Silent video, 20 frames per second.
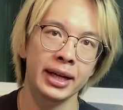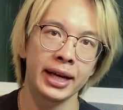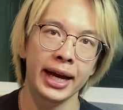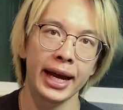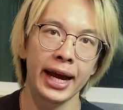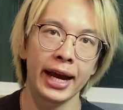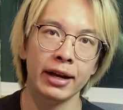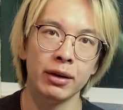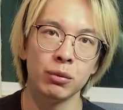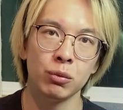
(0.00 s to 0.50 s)

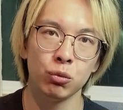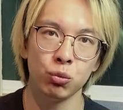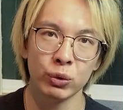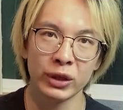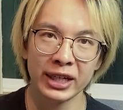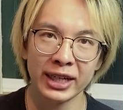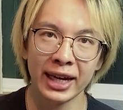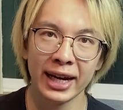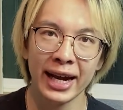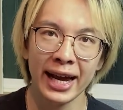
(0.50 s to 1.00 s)
and we
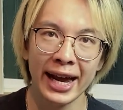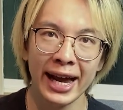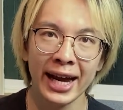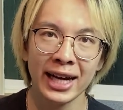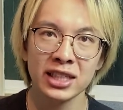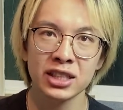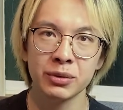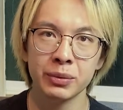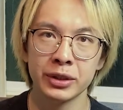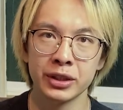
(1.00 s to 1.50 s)
can
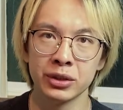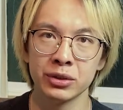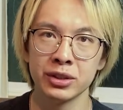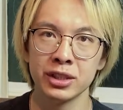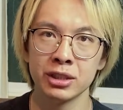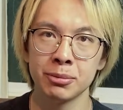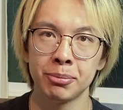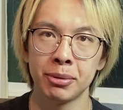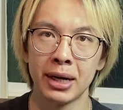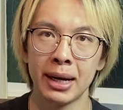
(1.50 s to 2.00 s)
actually reduce this
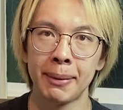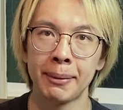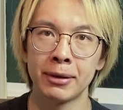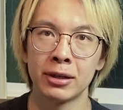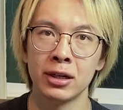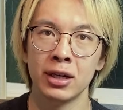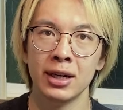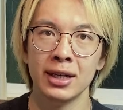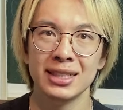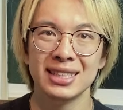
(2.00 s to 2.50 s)
parameter
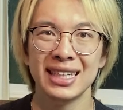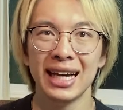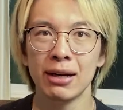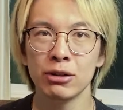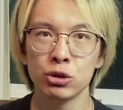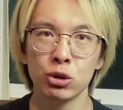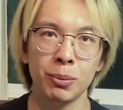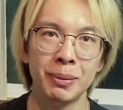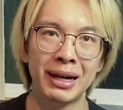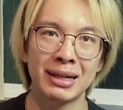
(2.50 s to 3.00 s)
down
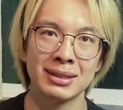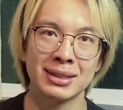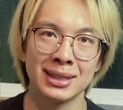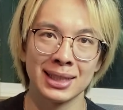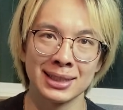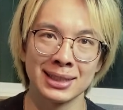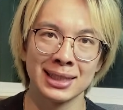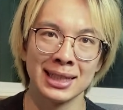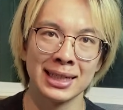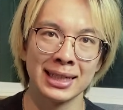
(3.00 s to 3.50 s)
to about
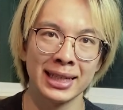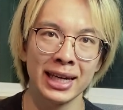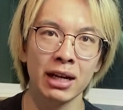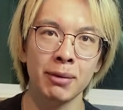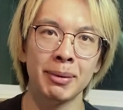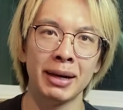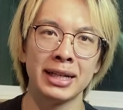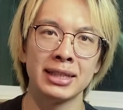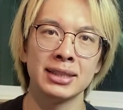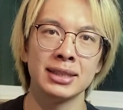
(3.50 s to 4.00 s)
16
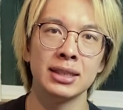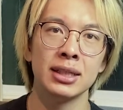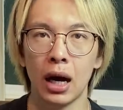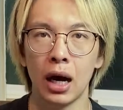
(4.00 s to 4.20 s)
gigabytes.